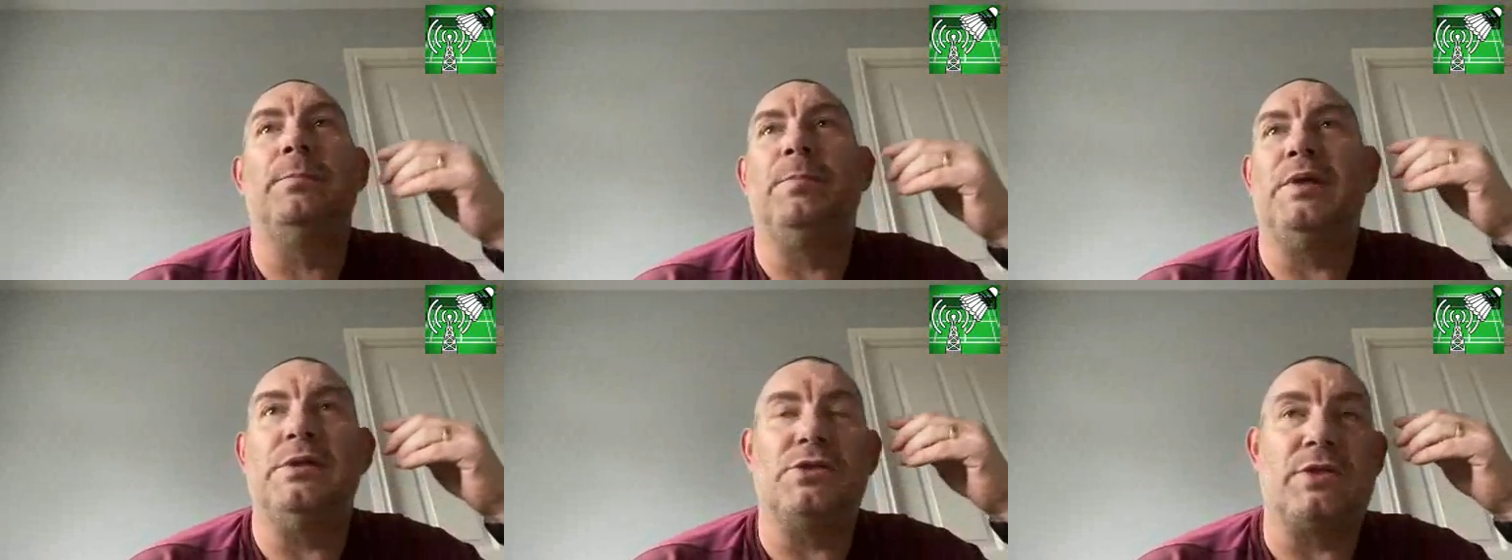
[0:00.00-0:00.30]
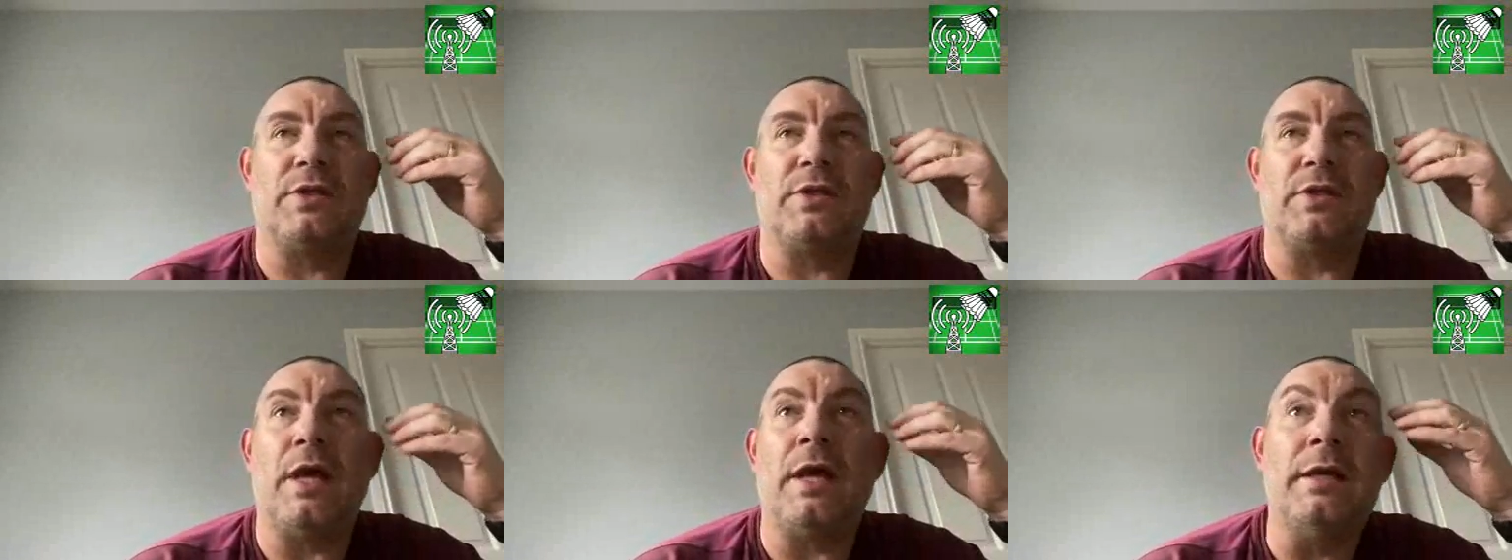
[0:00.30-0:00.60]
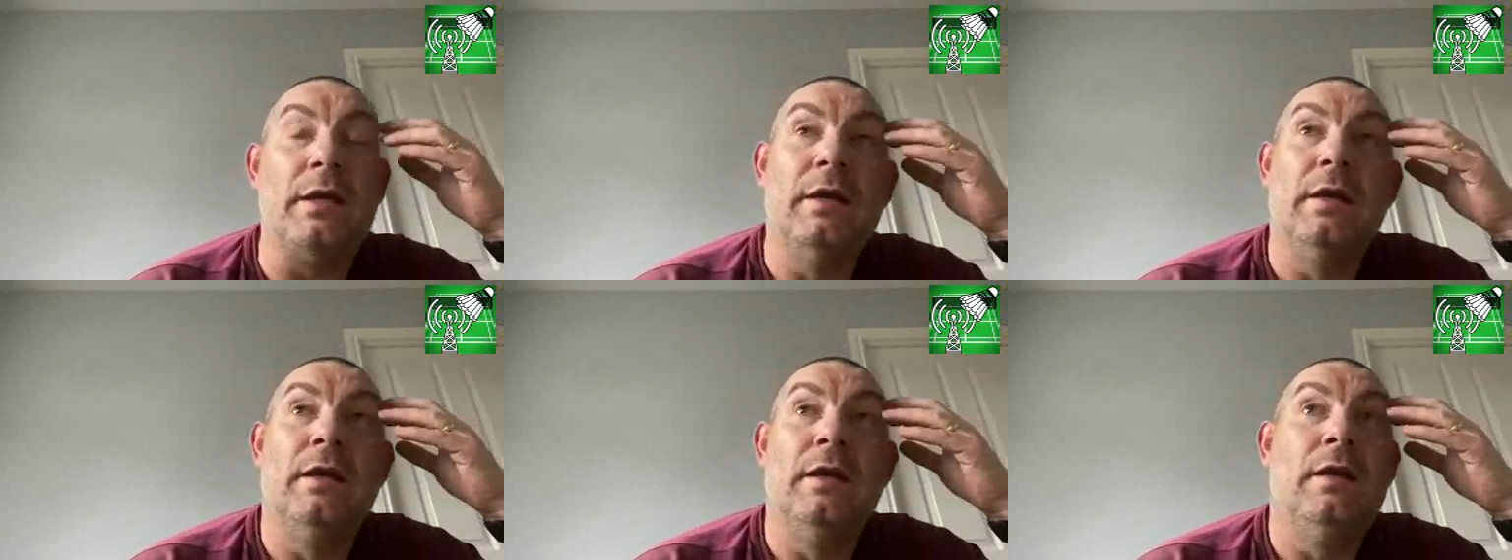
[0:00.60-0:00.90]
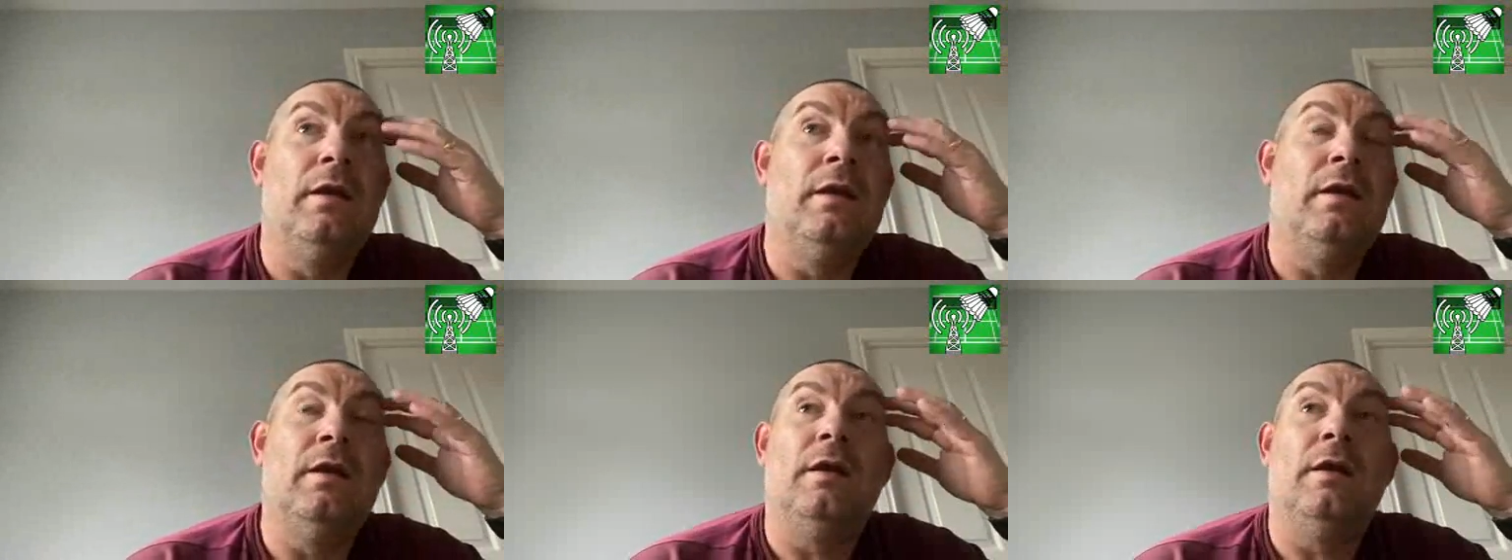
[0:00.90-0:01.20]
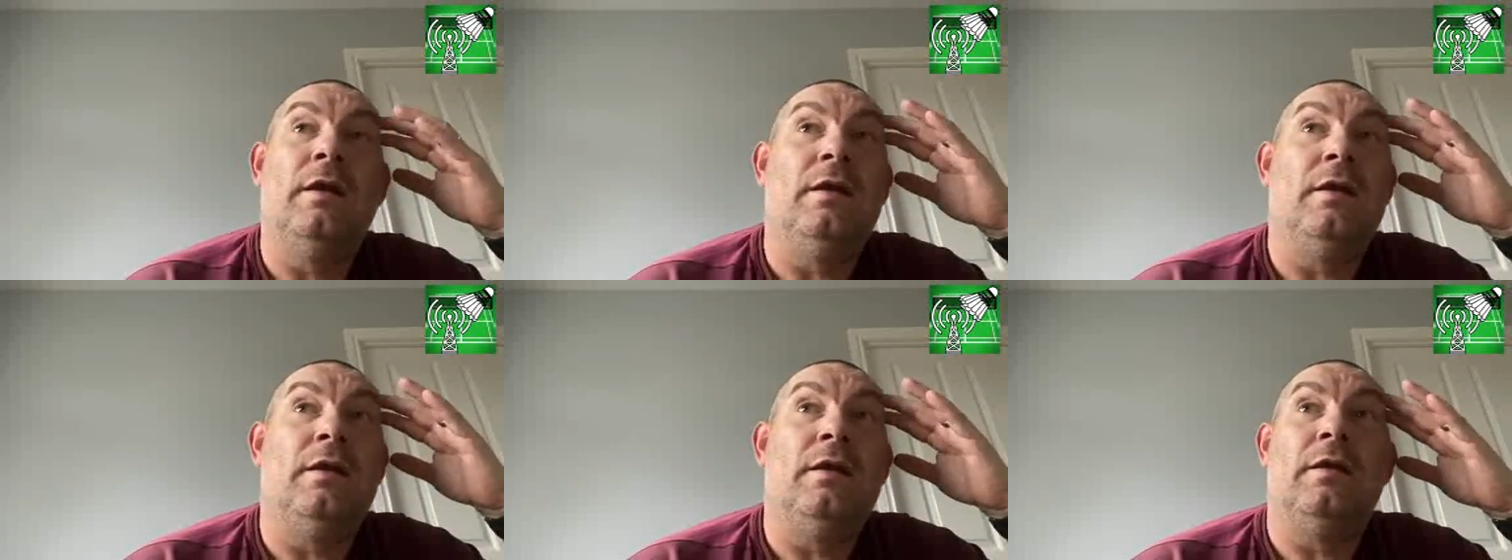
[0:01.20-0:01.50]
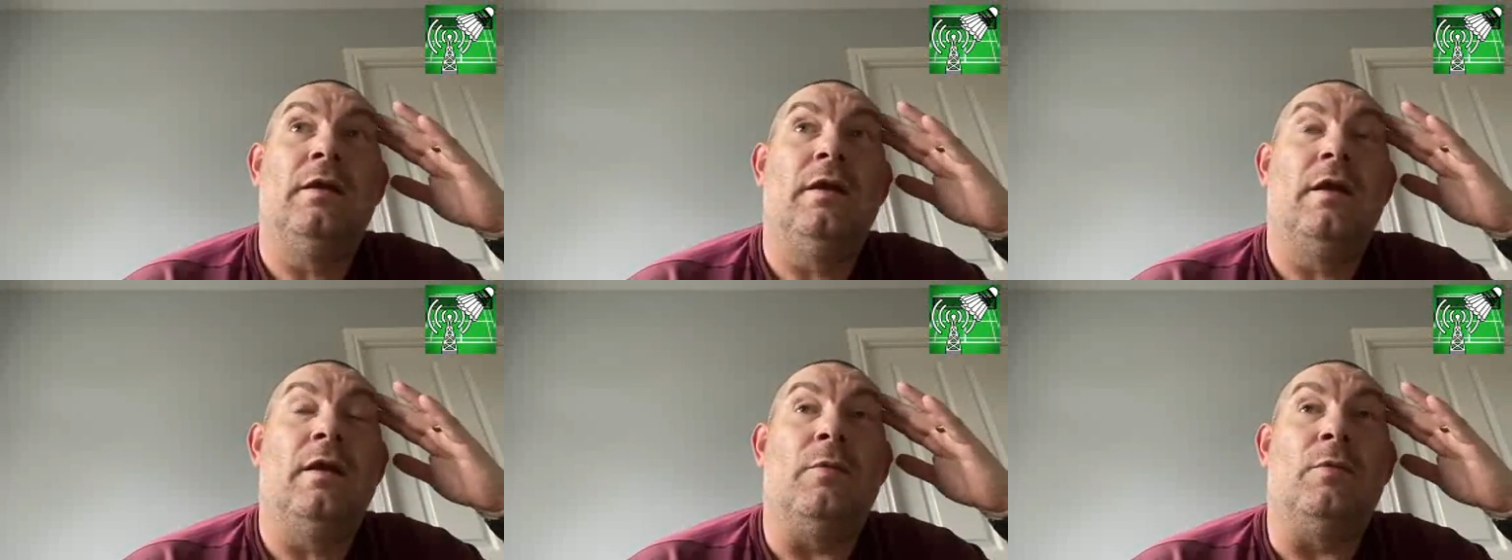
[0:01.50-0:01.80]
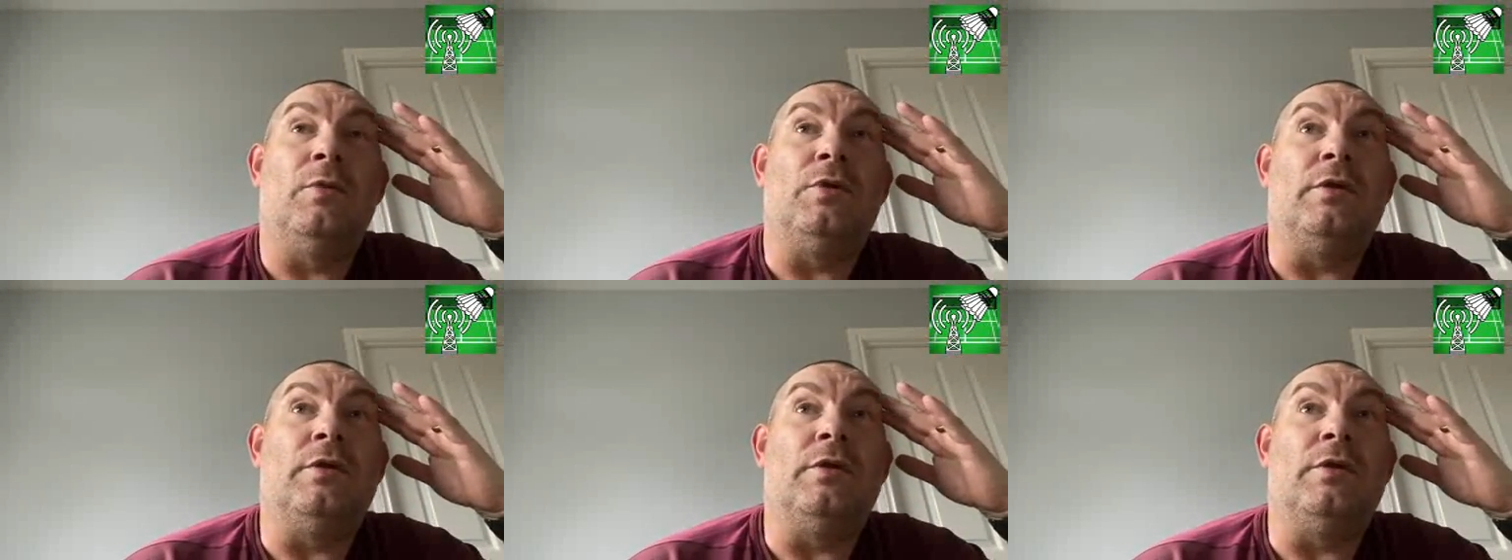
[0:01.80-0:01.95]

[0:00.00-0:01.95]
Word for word: God, I can't mind. It would have been